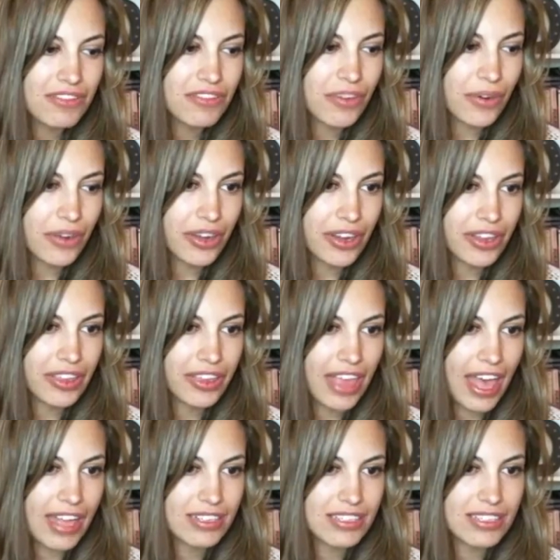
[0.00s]

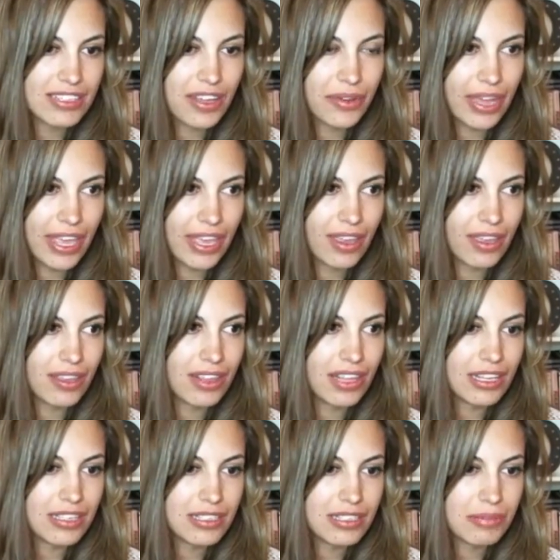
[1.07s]
that. Okay,
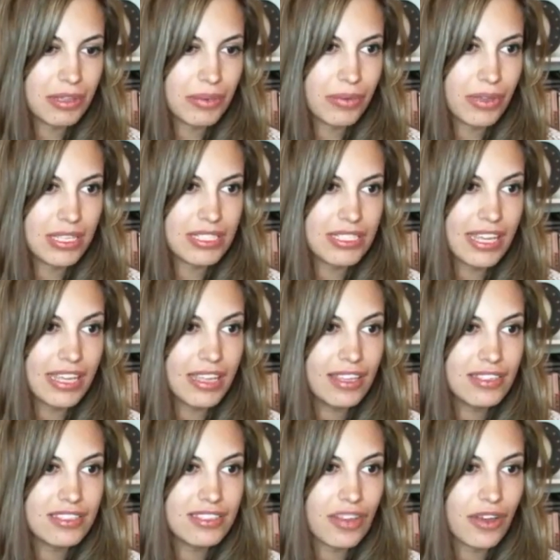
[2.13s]
let me 1
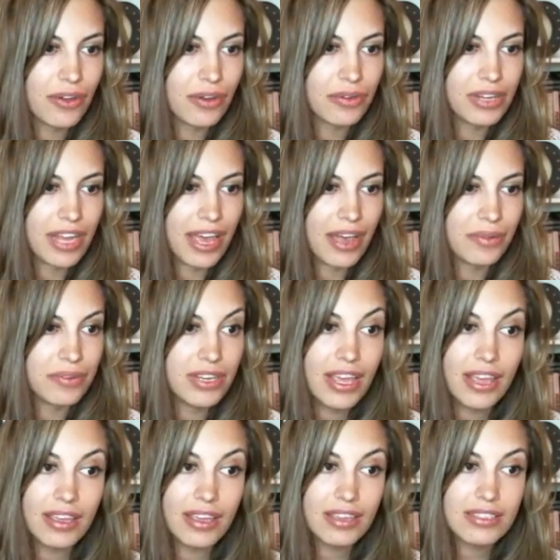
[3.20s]
second. So now
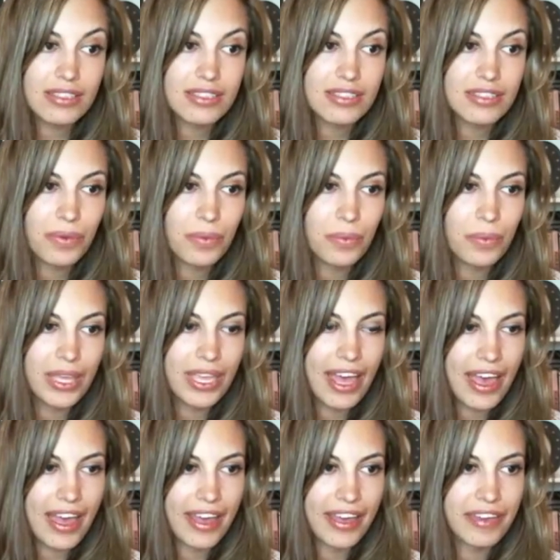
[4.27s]
next we
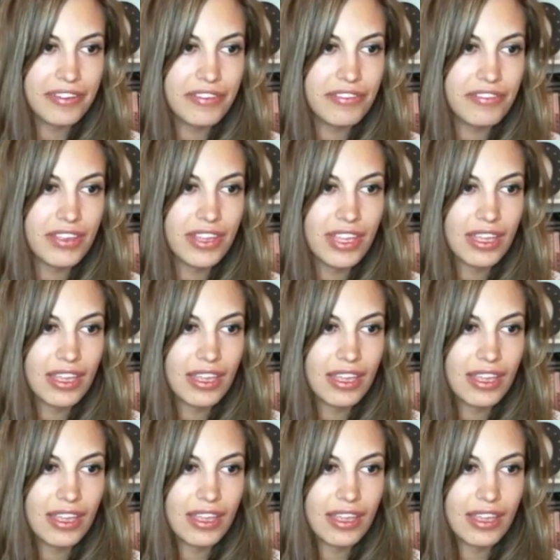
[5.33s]
have
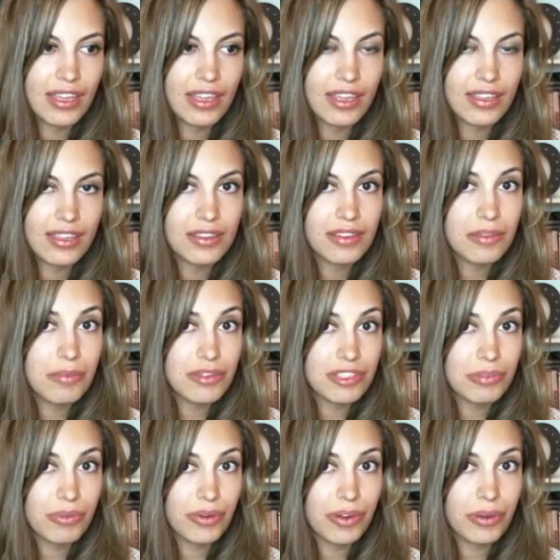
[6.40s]
the most
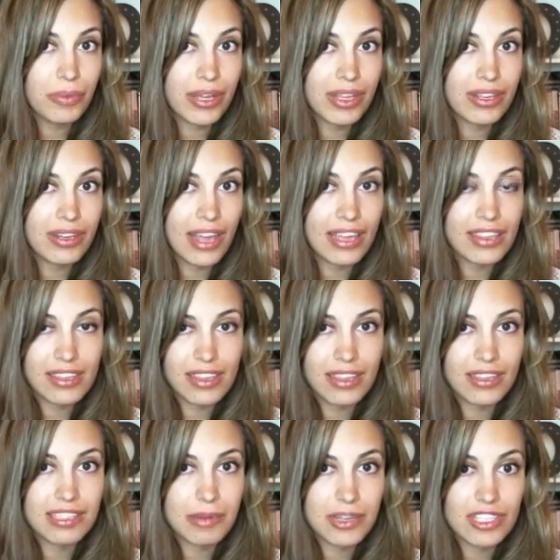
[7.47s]
important one, I
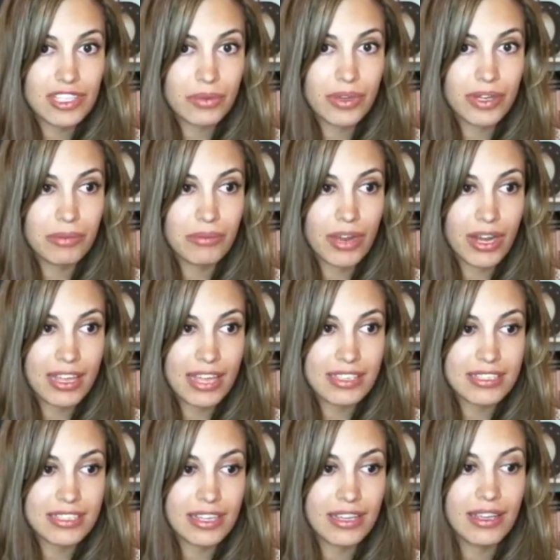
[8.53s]
think, especially when
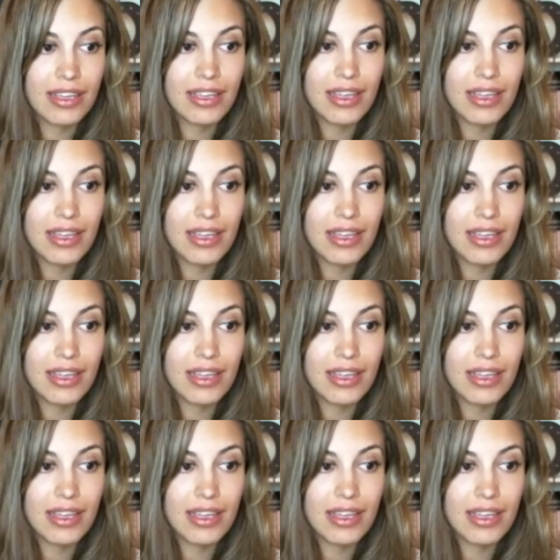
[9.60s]
broadcasting,